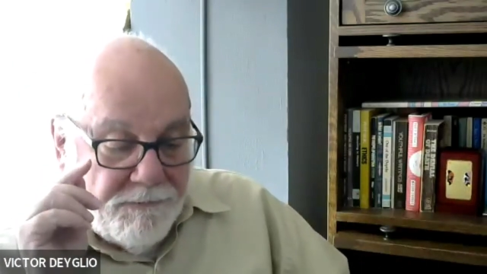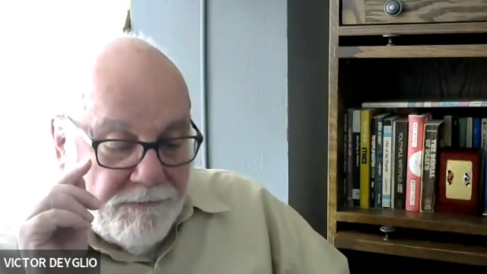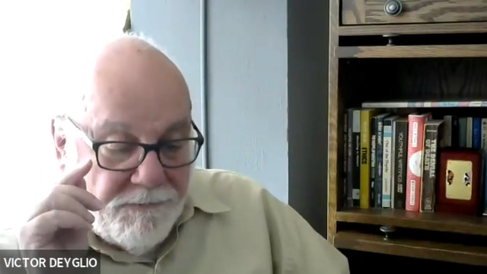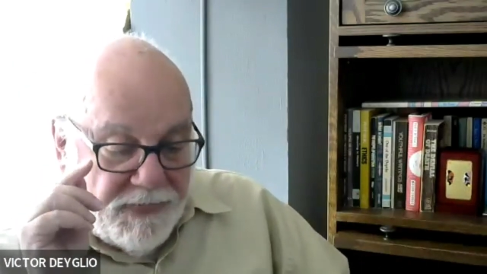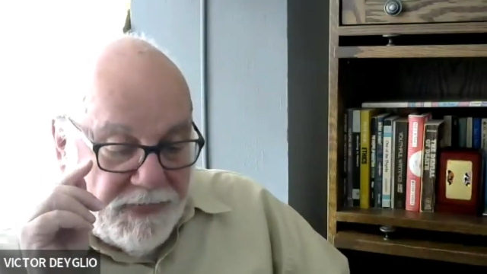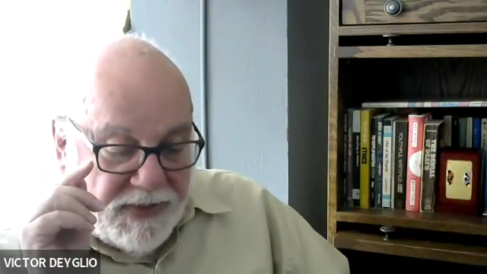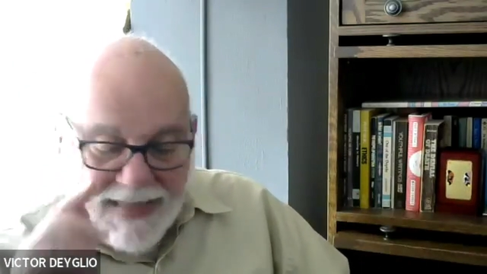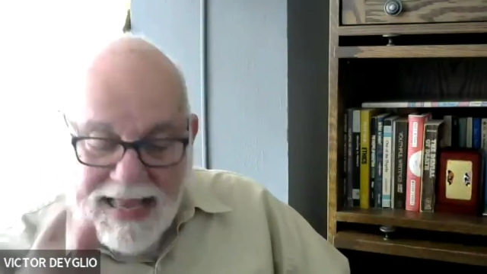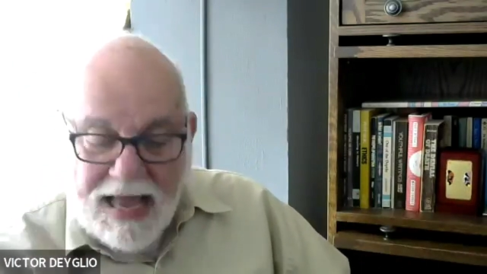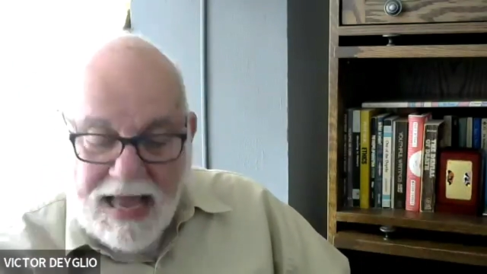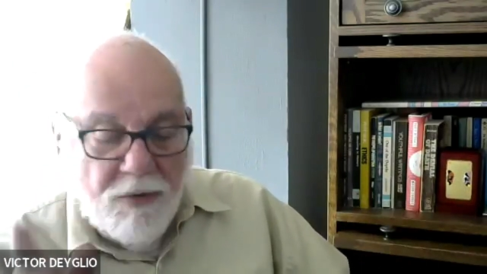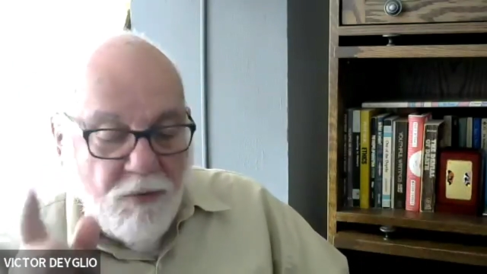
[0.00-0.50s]

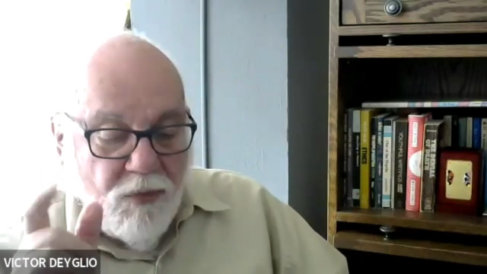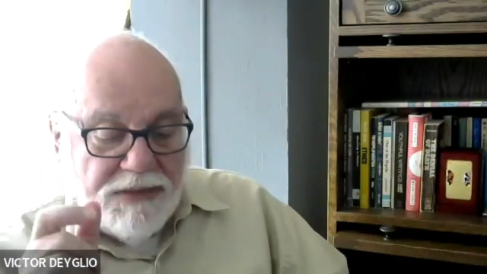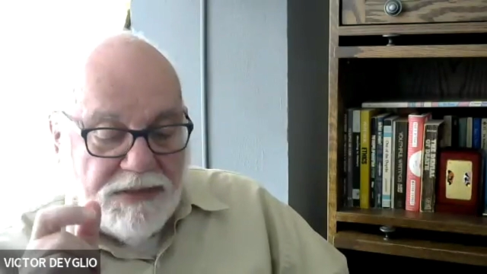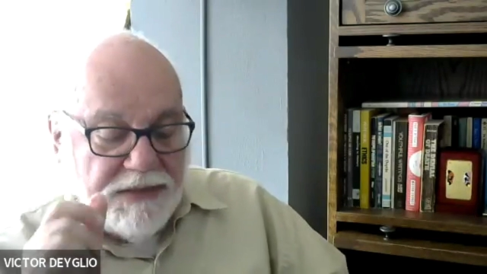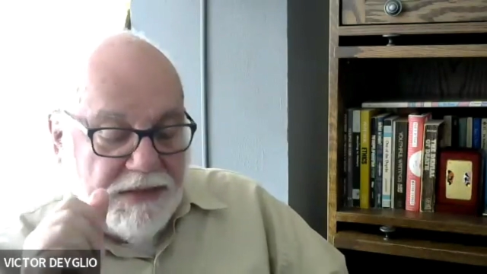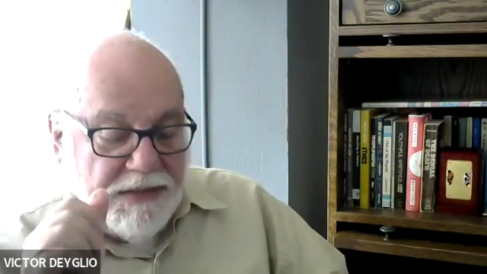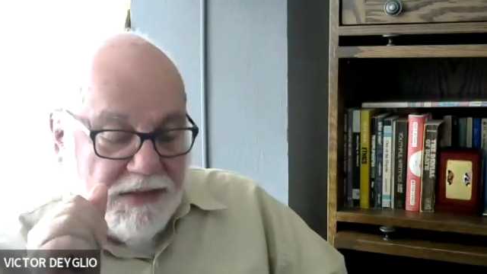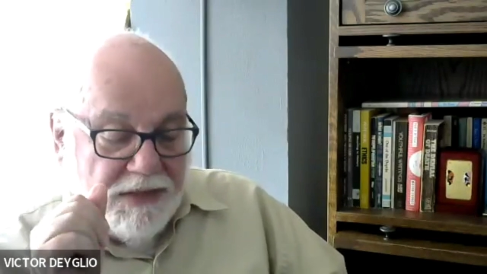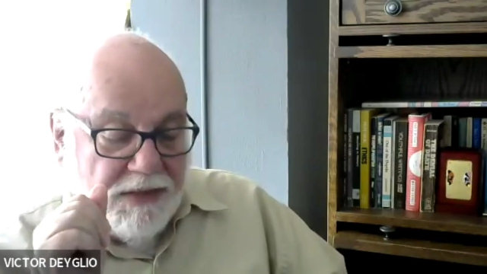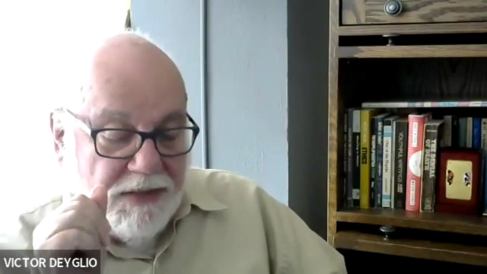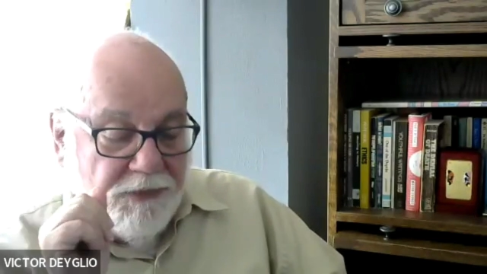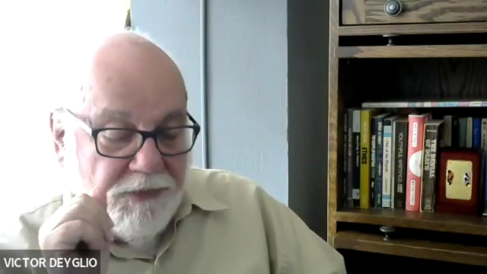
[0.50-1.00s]
But that
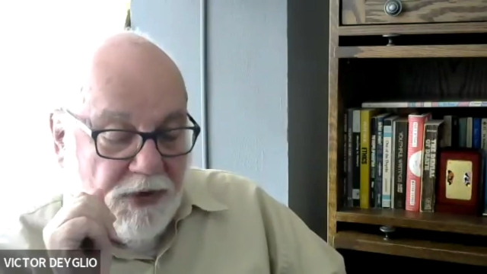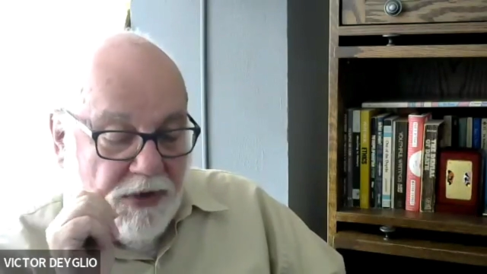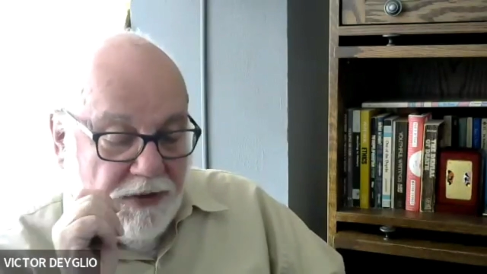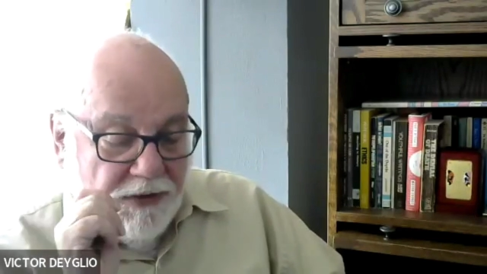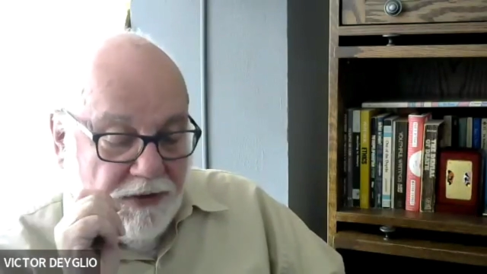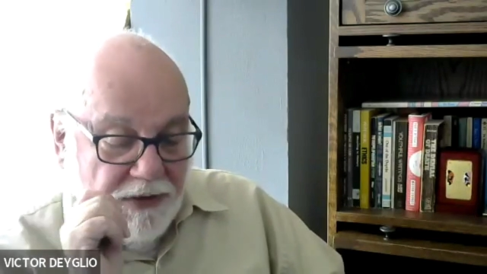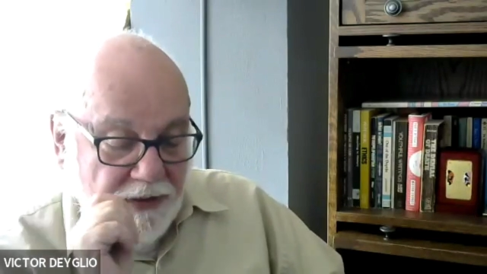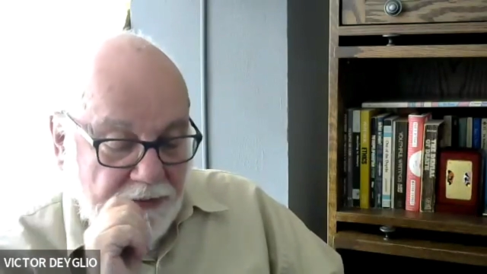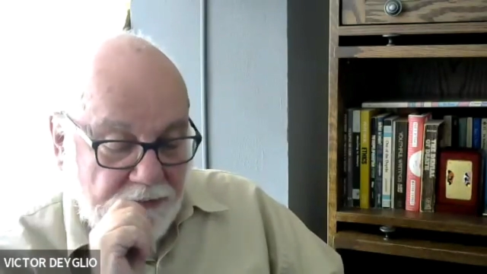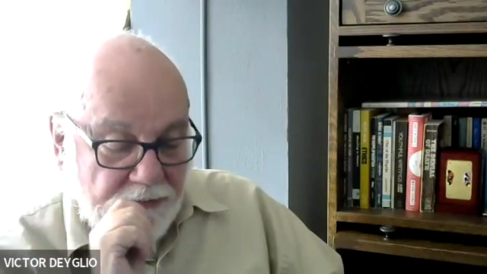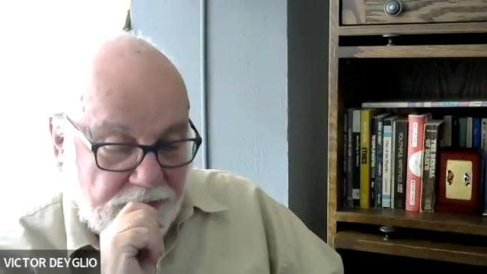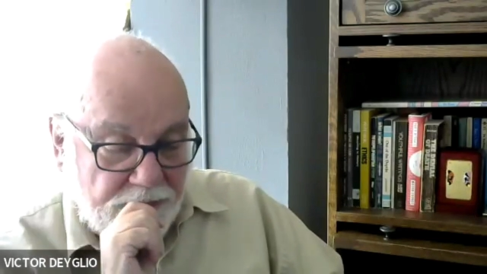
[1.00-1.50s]
wasn't the part
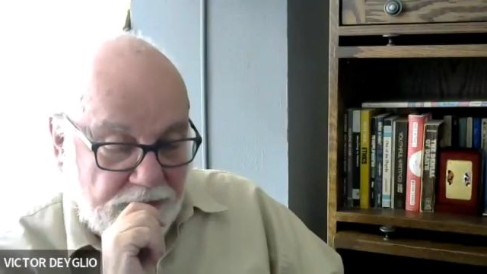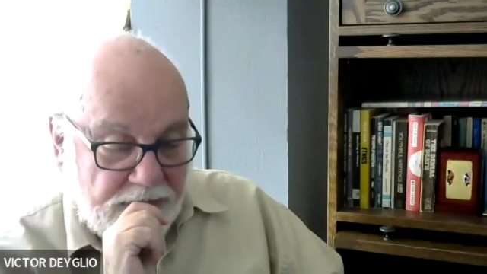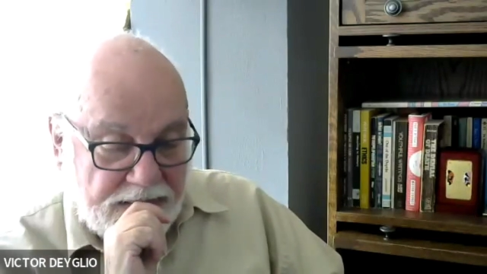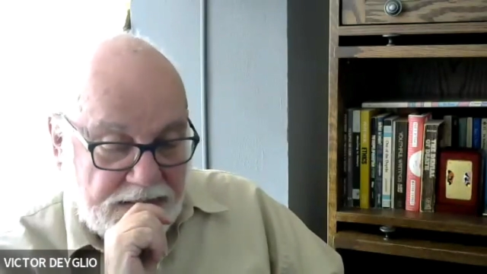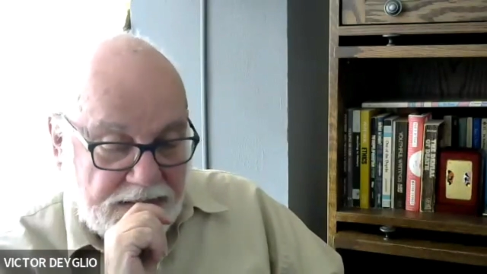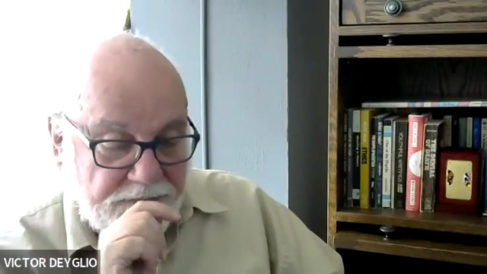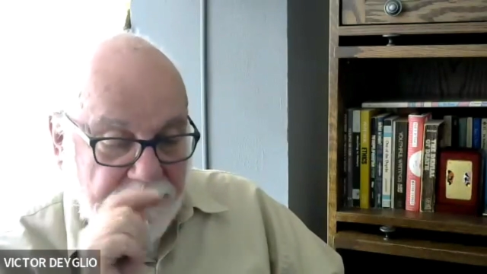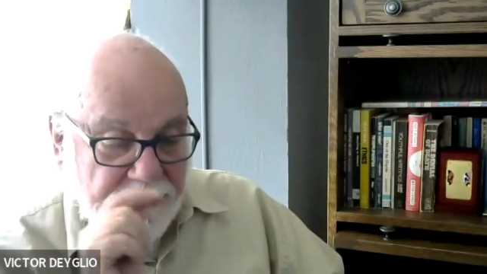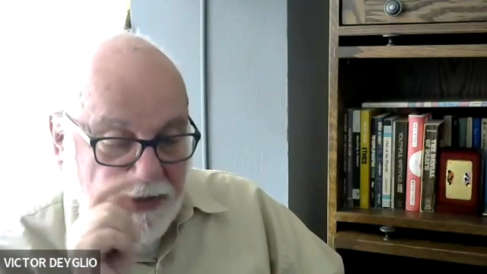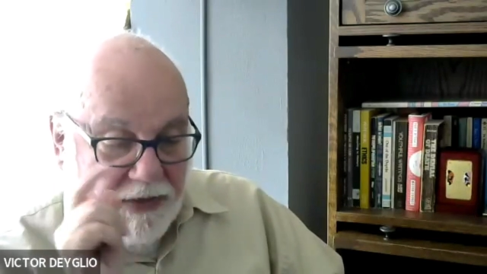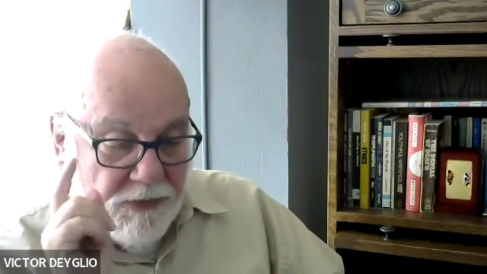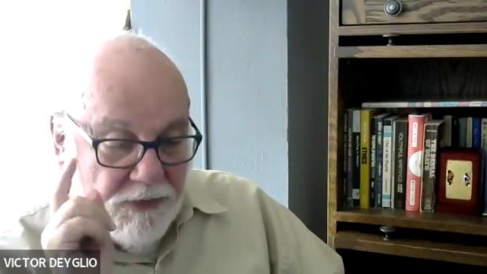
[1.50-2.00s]
that impressed me.